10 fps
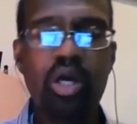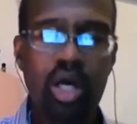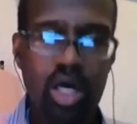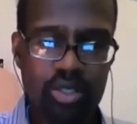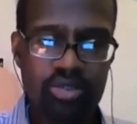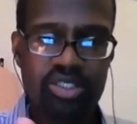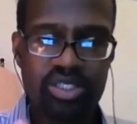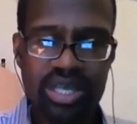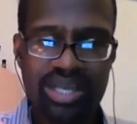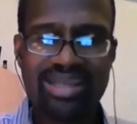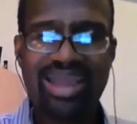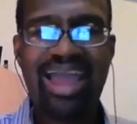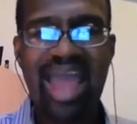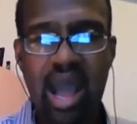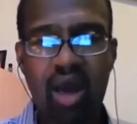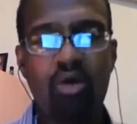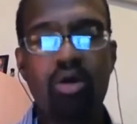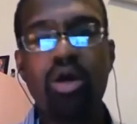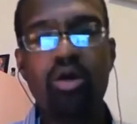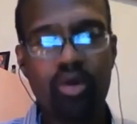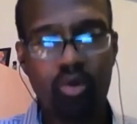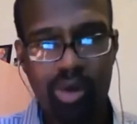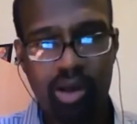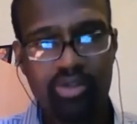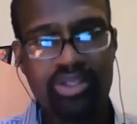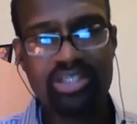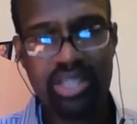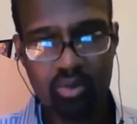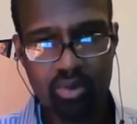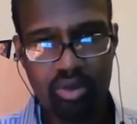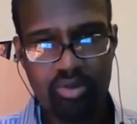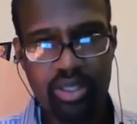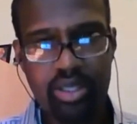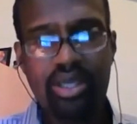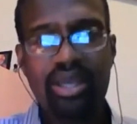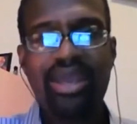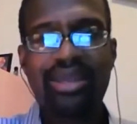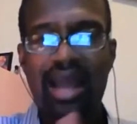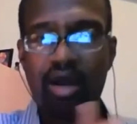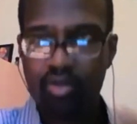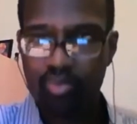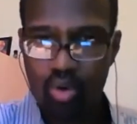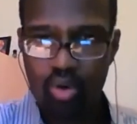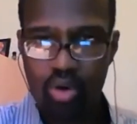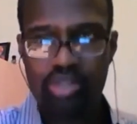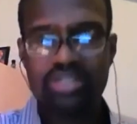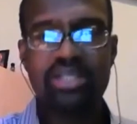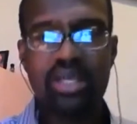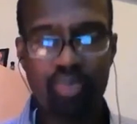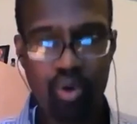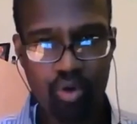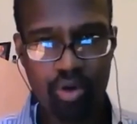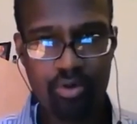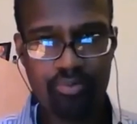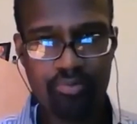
understand how the wealthy stay wealthy and how the poor stay poor.